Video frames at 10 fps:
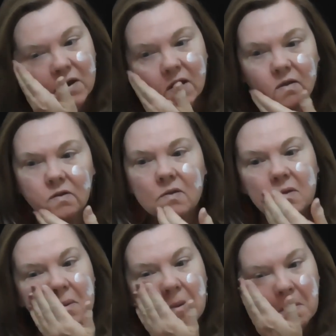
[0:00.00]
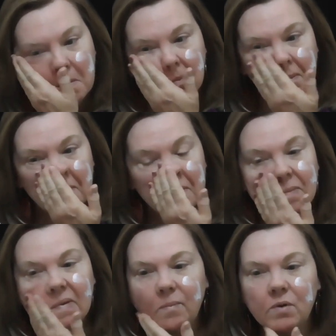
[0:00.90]
face.
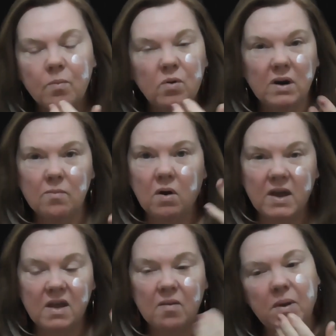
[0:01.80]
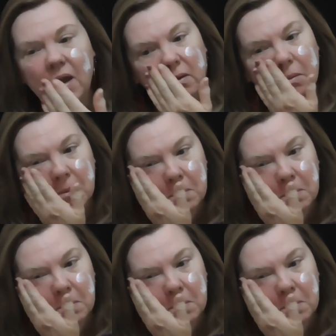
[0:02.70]
I'm not putting my hair back